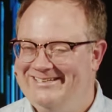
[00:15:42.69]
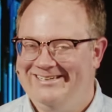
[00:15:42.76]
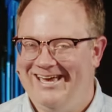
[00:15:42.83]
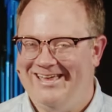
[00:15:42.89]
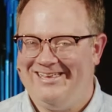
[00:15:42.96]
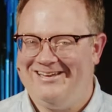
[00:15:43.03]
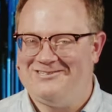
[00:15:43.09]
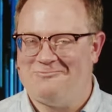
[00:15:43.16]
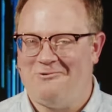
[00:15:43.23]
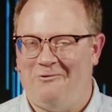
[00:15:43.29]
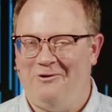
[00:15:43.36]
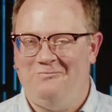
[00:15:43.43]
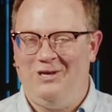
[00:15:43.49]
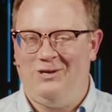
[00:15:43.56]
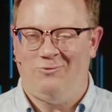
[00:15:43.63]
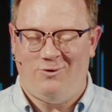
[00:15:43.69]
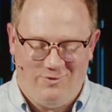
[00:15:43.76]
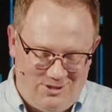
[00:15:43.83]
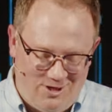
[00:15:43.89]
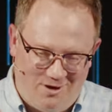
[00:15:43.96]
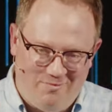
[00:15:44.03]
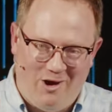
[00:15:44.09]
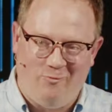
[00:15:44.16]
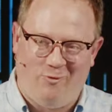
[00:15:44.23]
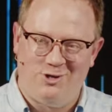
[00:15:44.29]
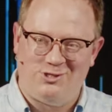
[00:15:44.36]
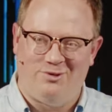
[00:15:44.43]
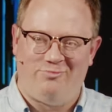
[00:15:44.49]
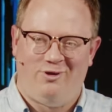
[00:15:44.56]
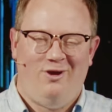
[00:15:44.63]
yeah, that is what we mean. When we talk about
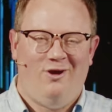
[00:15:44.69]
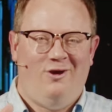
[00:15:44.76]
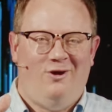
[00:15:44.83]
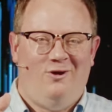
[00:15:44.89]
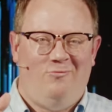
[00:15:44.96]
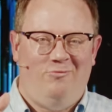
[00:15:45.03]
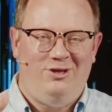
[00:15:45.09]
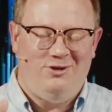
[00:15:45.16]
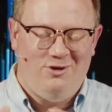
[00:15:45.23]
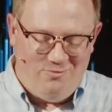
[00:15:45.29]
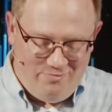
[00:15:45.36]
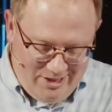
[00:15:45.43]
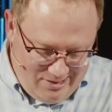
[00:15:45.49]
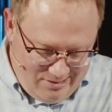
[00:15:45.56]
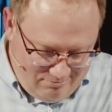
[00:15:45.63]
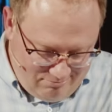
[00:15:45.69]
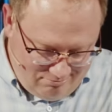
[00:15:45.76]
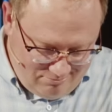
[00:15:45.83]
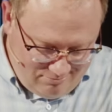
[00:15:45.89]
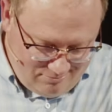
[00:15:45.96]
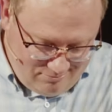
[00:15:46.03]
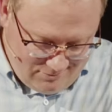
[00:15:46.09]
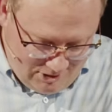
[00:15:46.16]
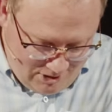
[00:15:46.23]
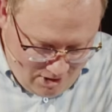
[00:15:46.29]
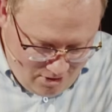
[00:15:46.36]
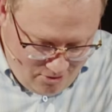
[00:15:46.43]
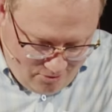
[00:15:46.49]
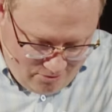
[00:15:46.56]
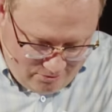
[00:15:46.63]
worship, we do mean
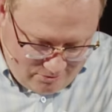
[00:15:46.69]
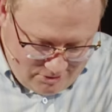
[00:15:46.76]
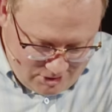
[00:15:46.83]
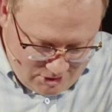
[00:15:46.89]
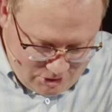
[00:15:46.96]
go to